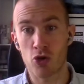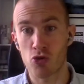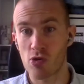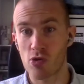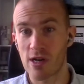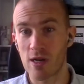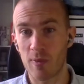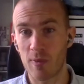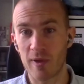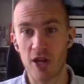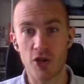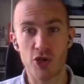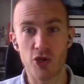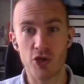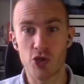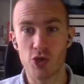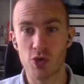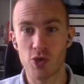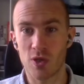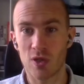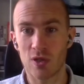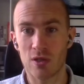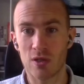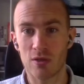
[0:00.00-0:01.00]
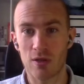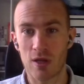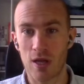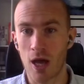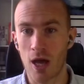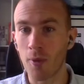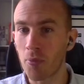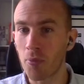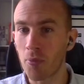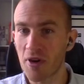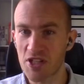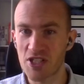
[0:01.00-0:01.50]
incredibly unusual,
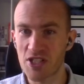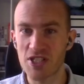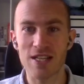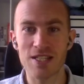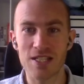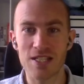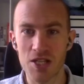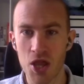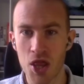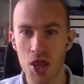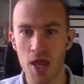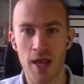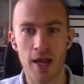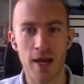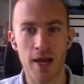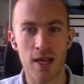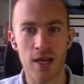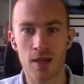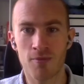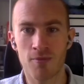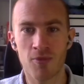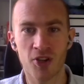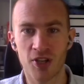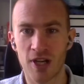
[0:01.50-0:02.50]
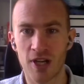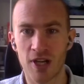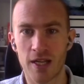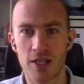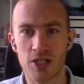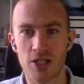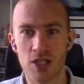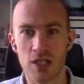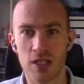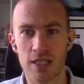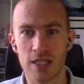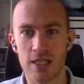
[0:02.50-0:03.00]
unprecedented thing in the modern
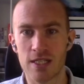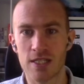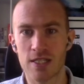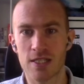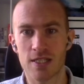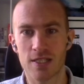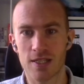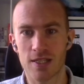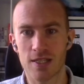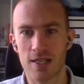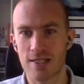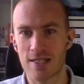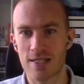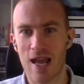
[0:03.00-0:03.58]
age, at least, has